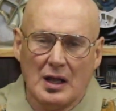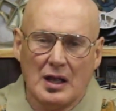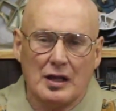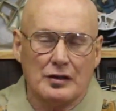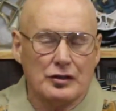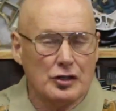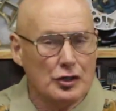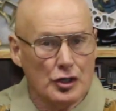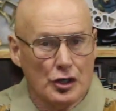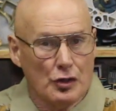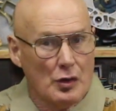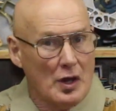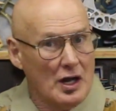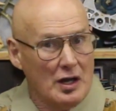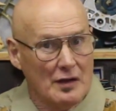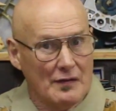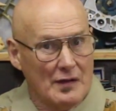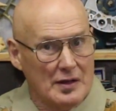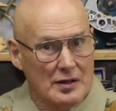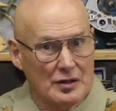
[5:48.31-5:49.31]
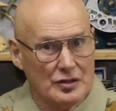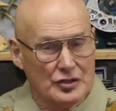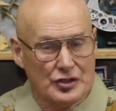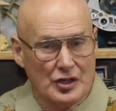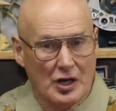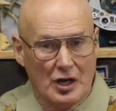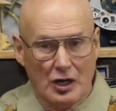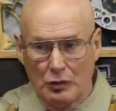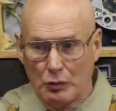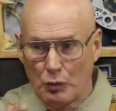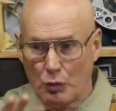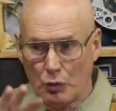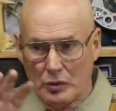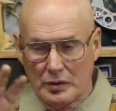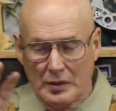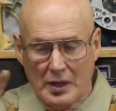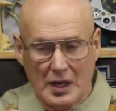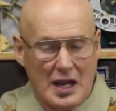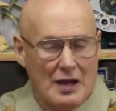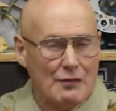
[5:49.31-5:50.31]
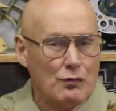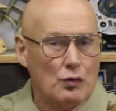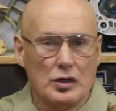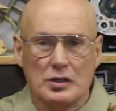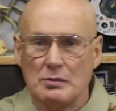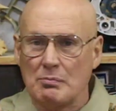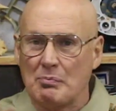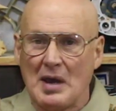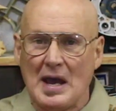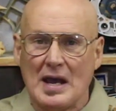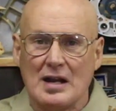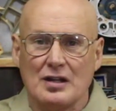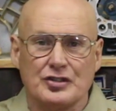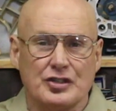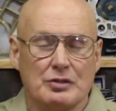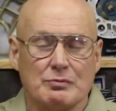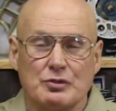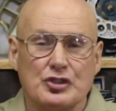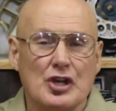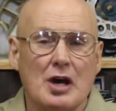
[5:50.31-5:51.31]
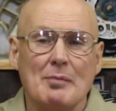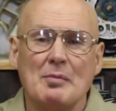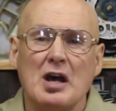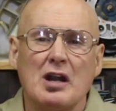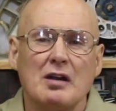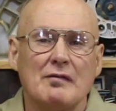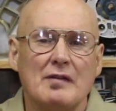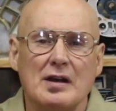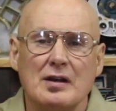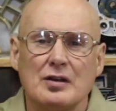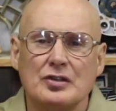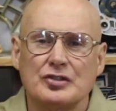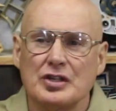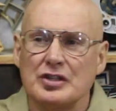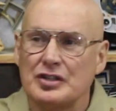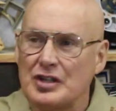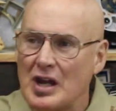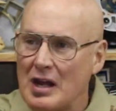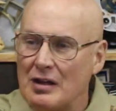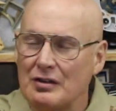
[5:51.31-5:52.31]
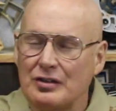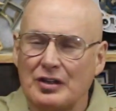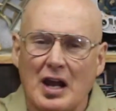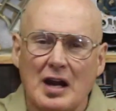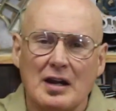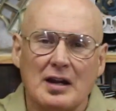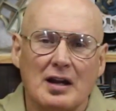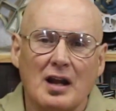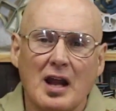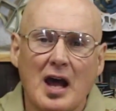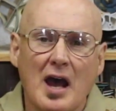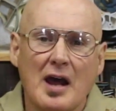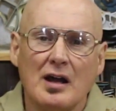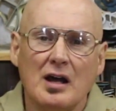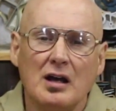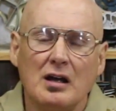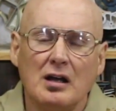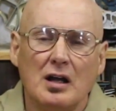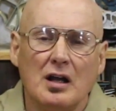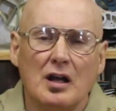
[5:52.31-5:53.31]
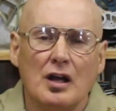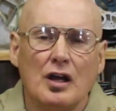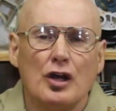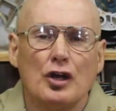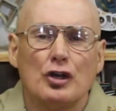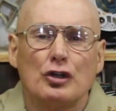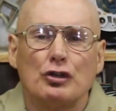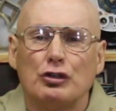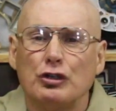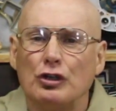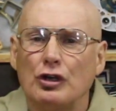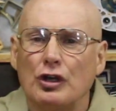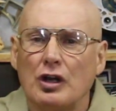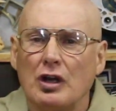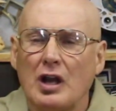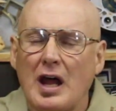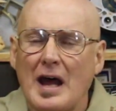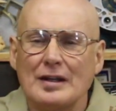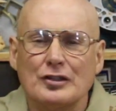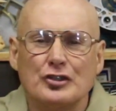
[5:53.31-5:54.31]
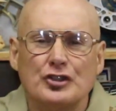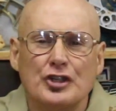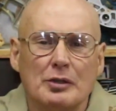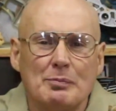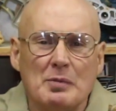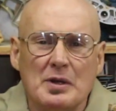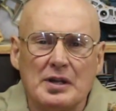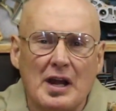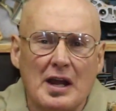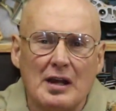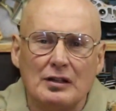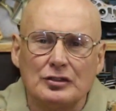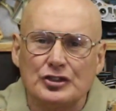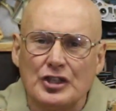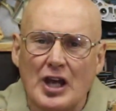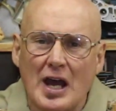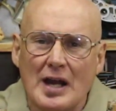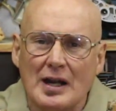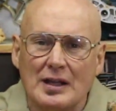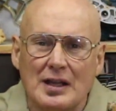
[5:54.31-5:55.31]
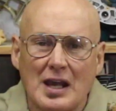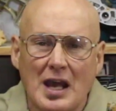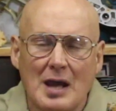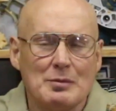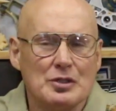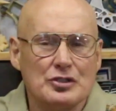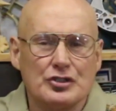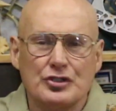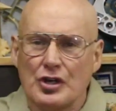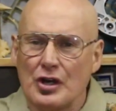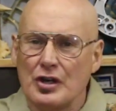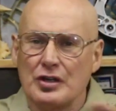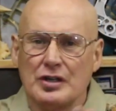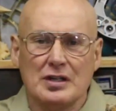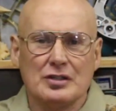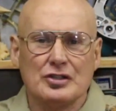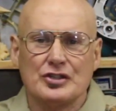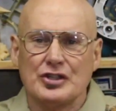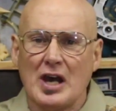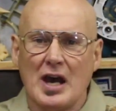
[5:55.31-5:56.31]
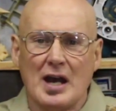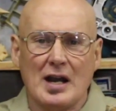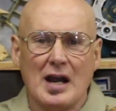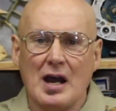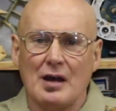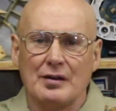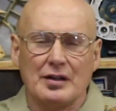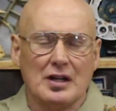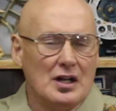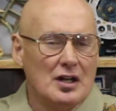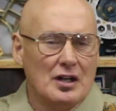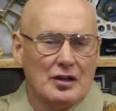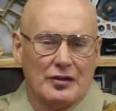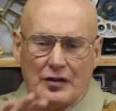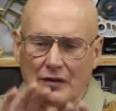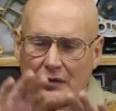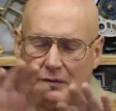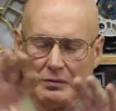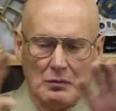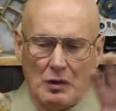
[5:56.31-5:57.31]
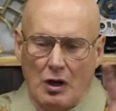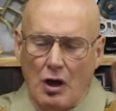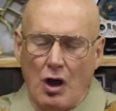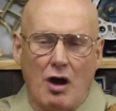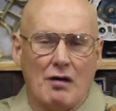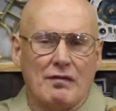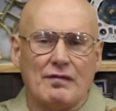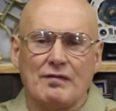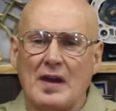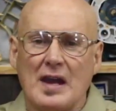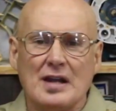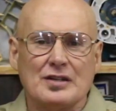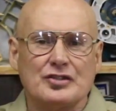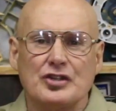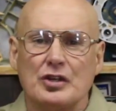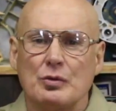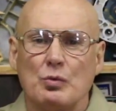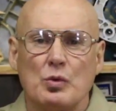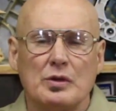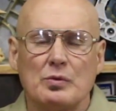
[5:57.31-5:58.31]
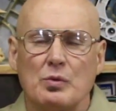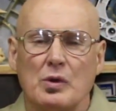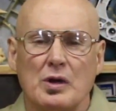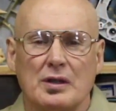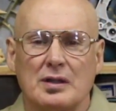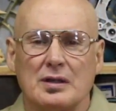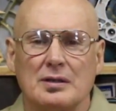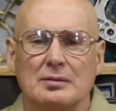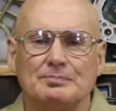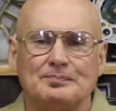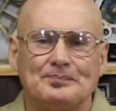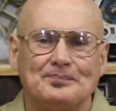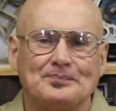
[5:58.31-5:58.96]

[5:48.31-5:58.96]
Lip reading: And your new elevators, they have wooden panels, and some elevators in downtown Atlanta look like Chippendale china cabinets turned inside out. They're all fancy woodworking.